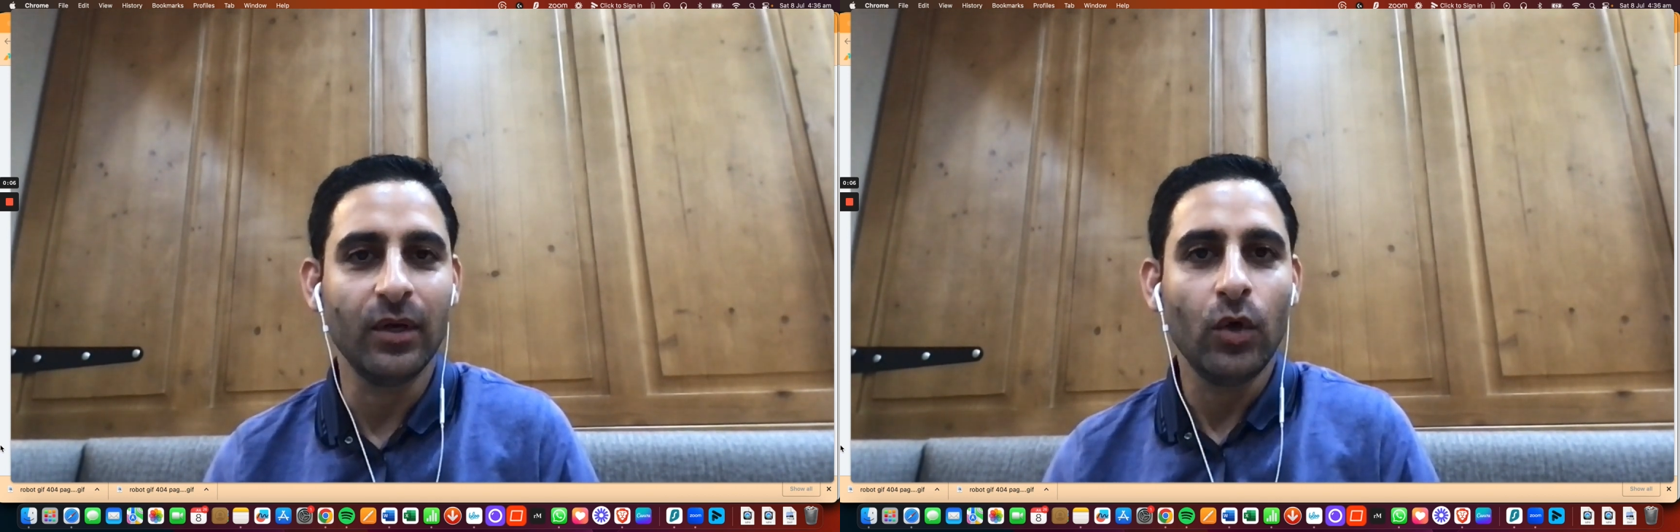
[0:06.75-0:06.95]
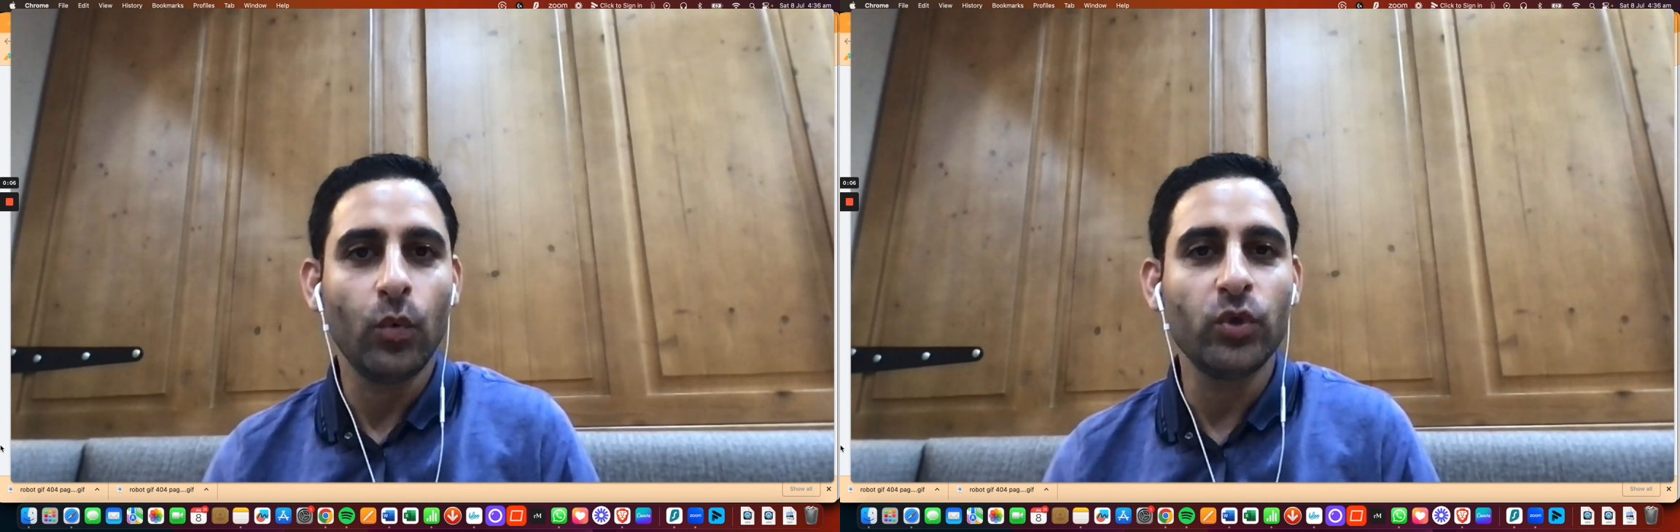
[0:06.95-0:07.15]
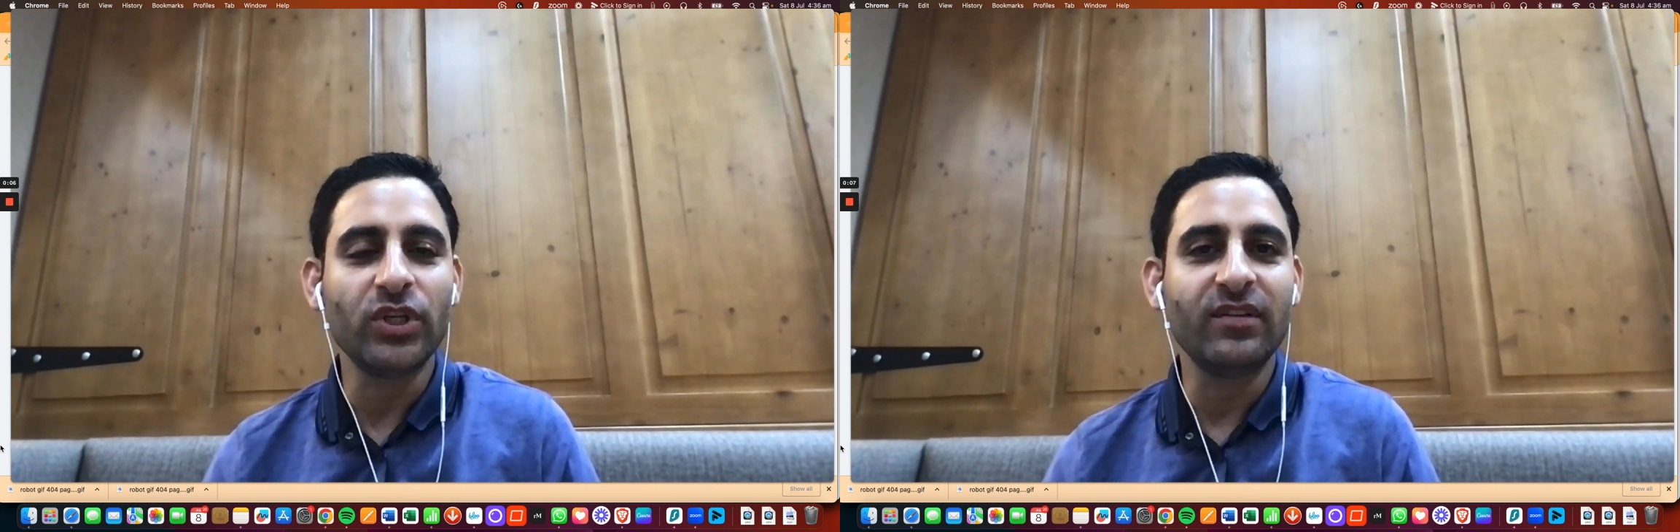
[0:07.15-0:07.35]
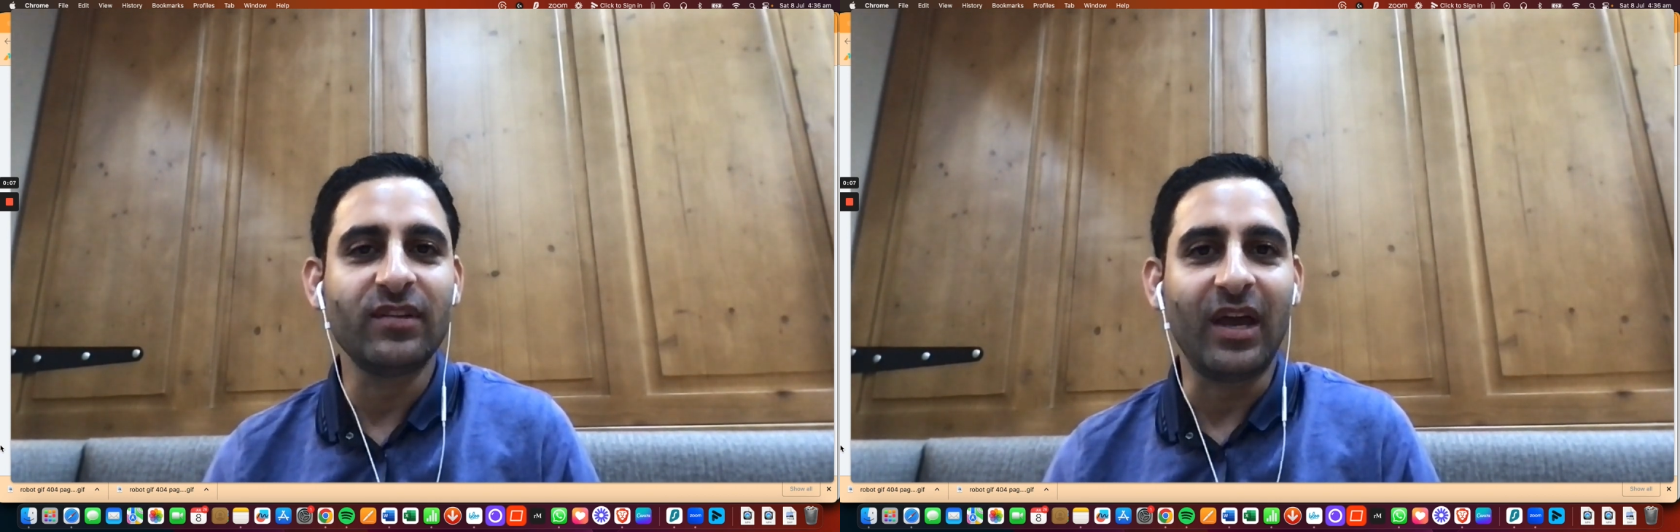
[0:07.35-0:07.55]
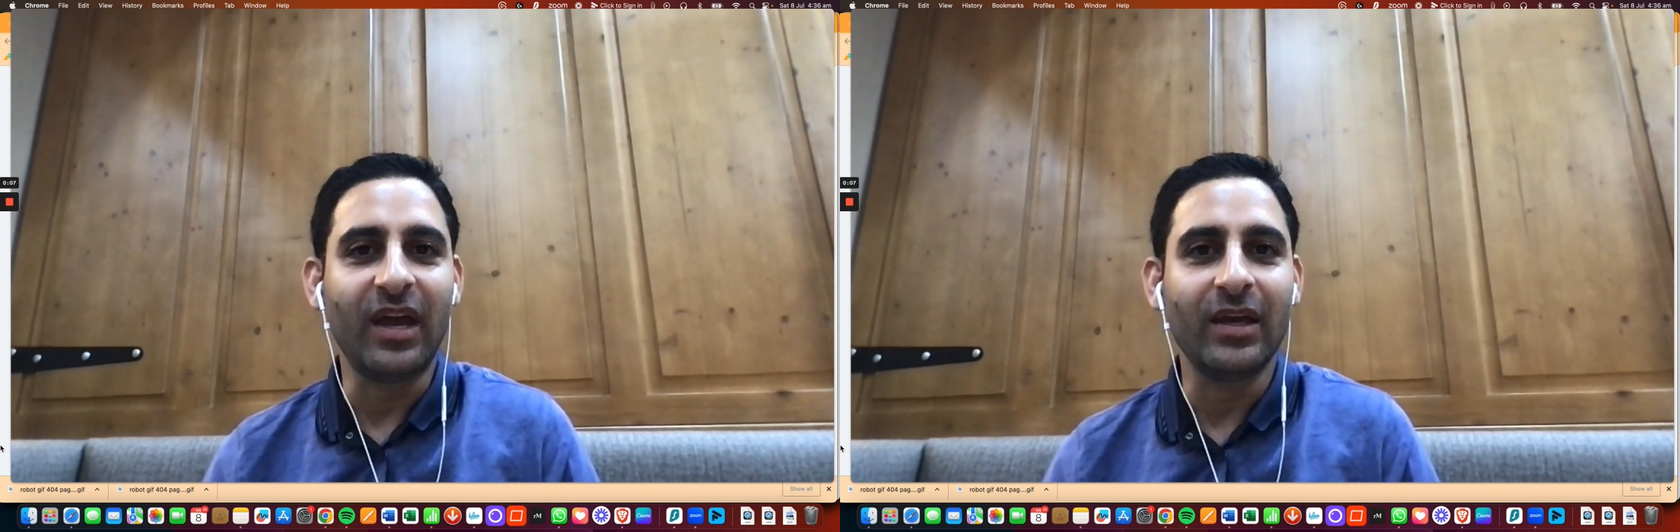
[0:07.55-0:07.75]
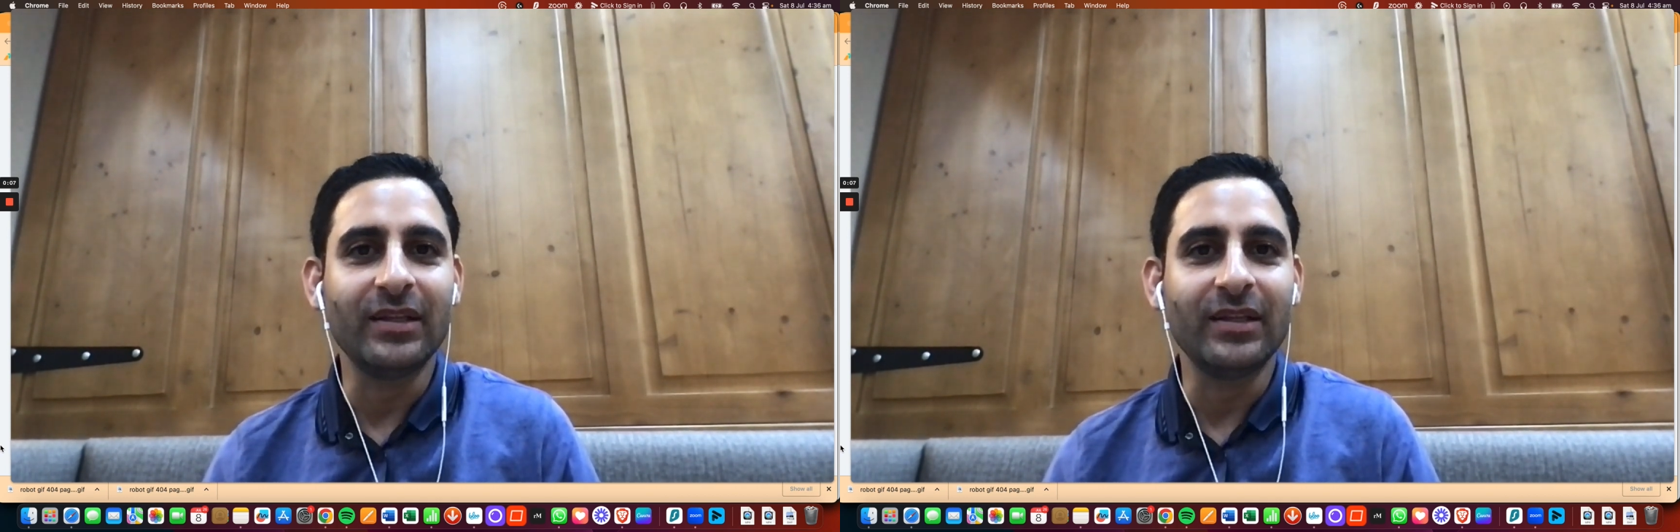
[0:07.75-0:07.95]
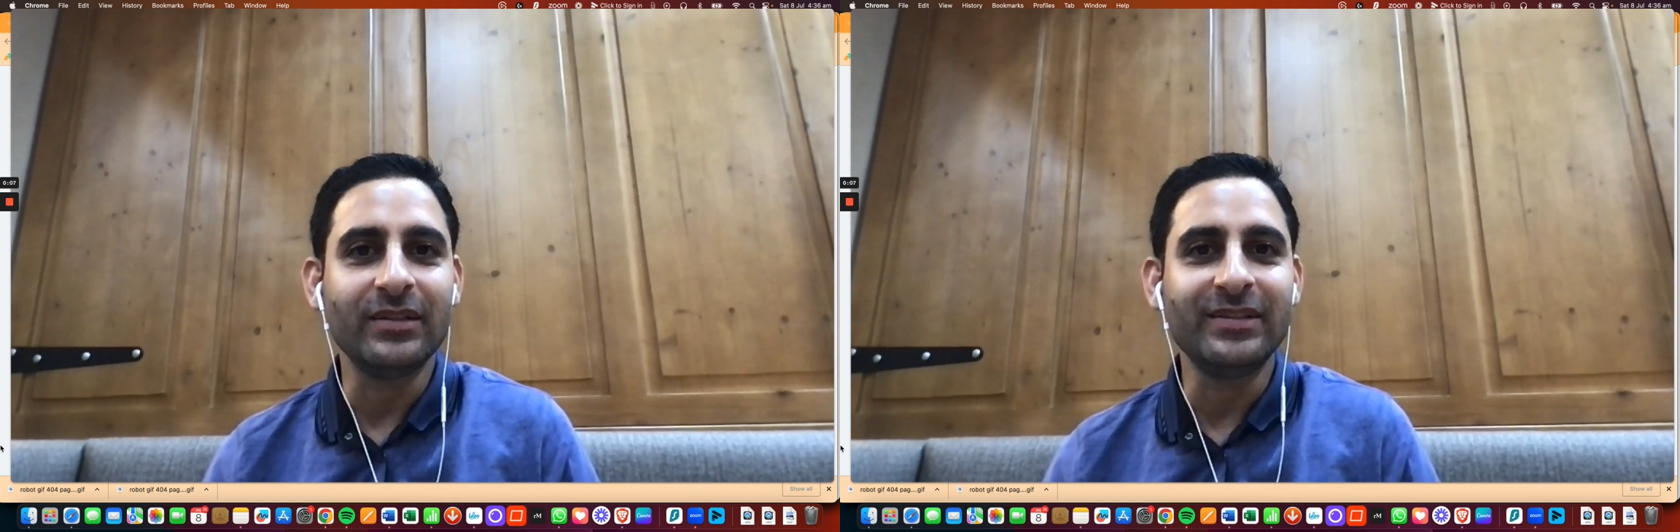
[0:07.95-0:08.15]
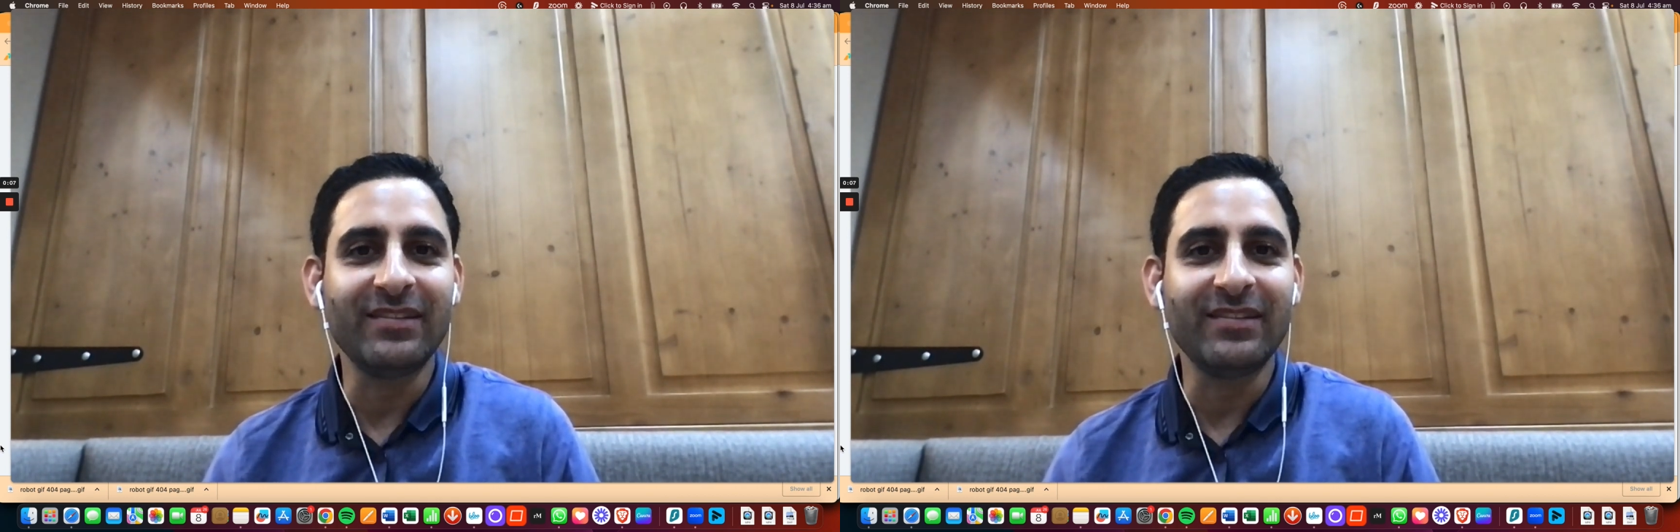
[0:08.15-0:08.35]
which is a
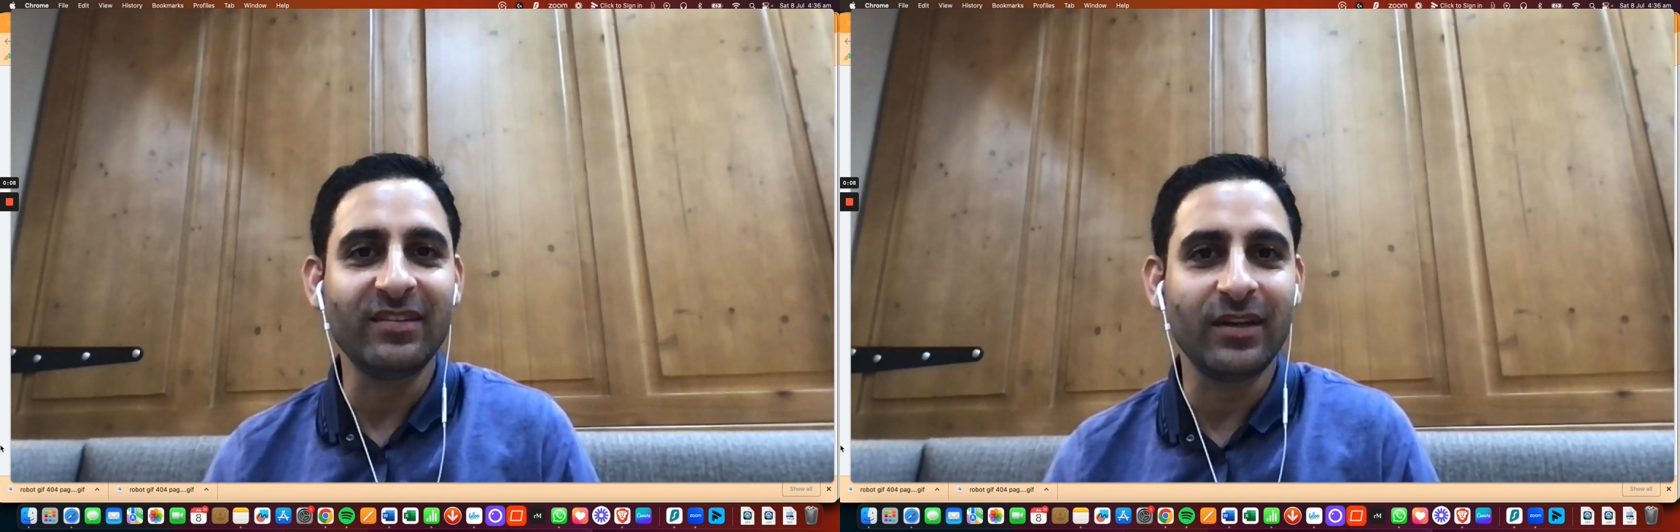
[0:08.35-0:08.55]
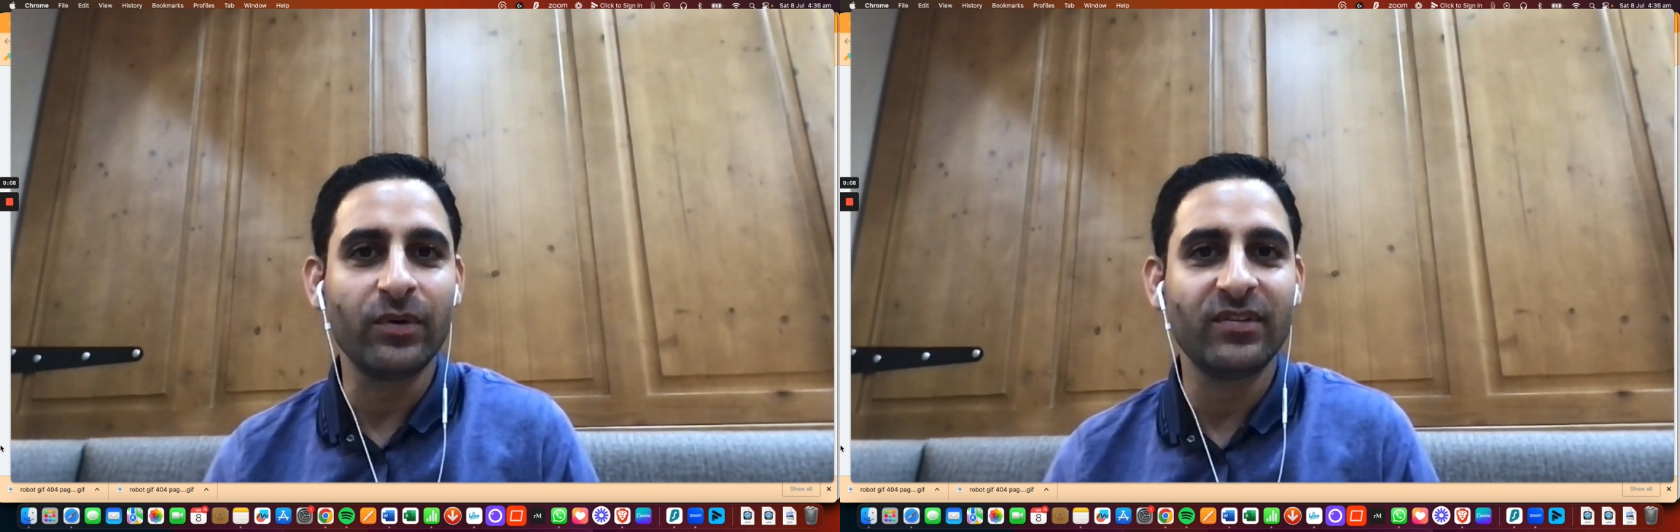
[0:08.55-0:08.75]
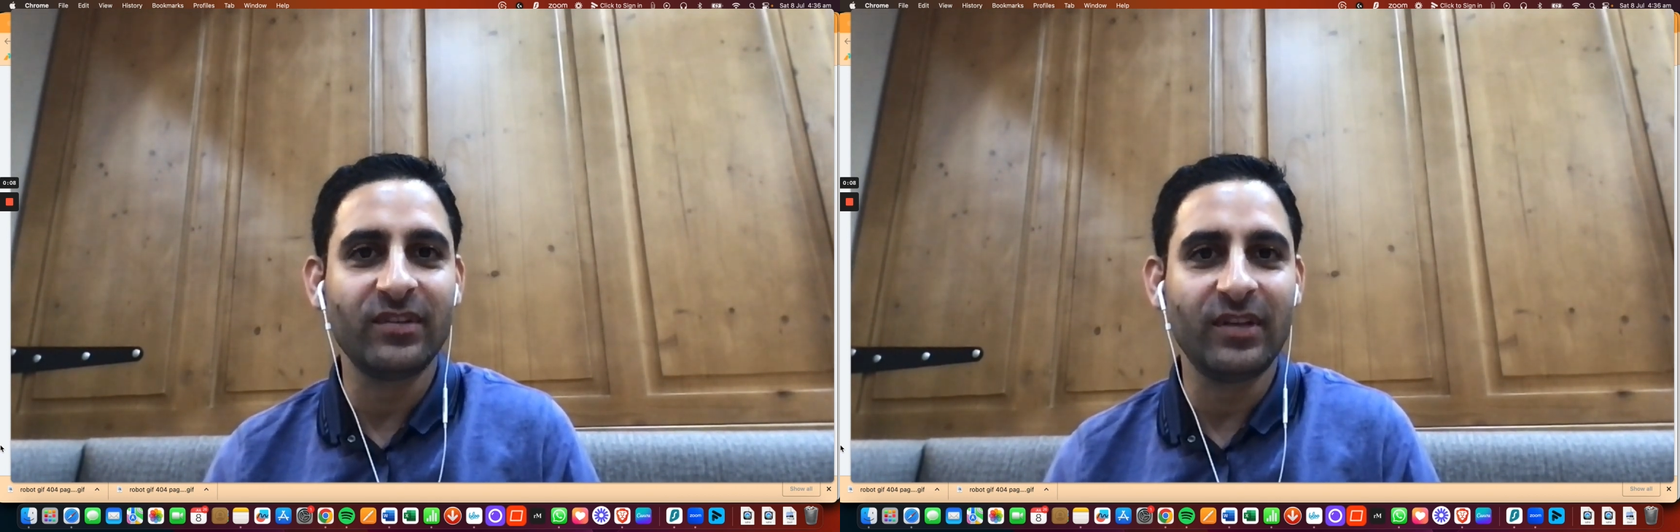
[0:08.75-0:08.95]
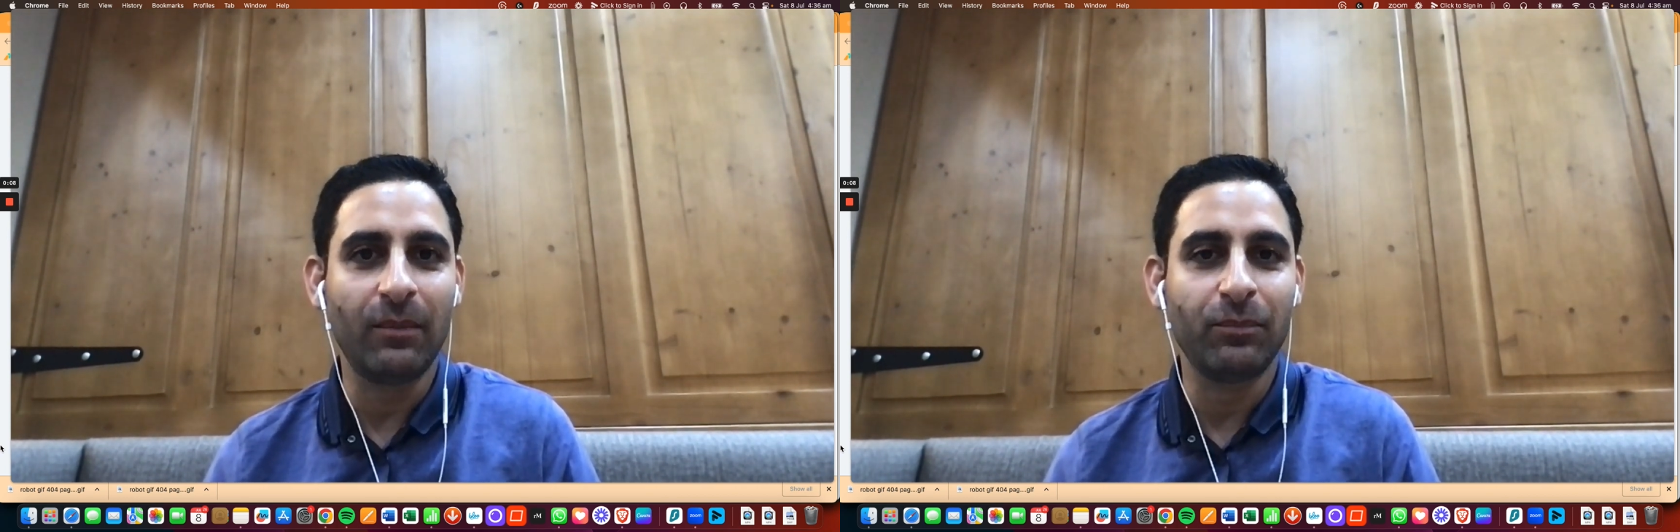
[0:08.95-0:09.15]
necessary step